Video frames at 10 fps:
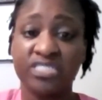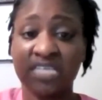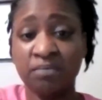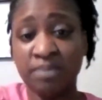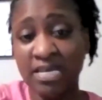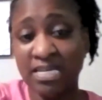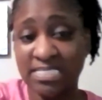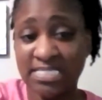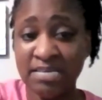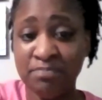just keep
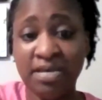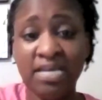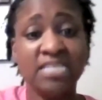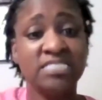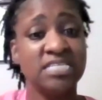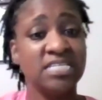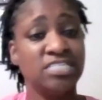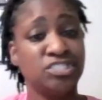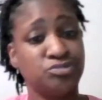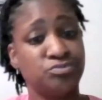hitting the C button
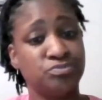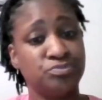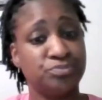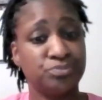until it do.